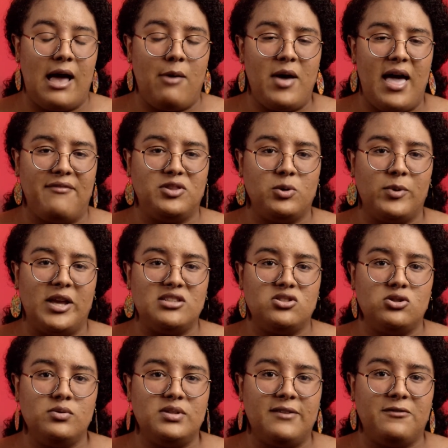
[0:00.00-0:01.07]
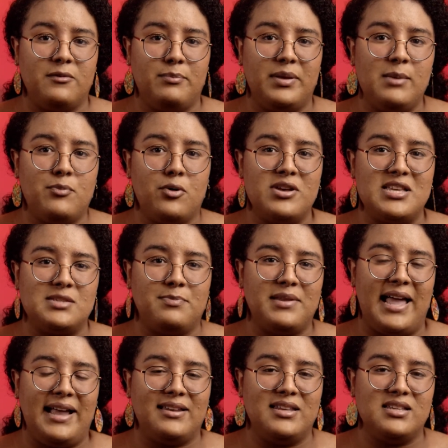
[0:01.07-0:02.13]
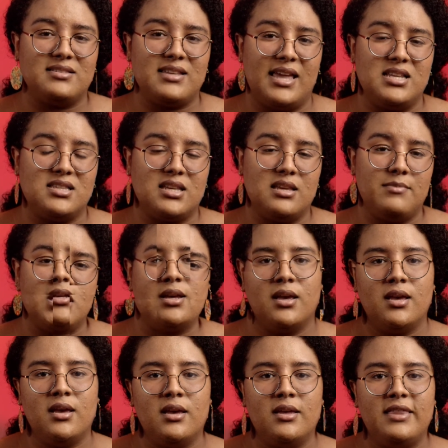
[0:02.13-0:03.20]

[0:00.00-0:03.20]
I will have to raise 2 different people, his blackness and his image,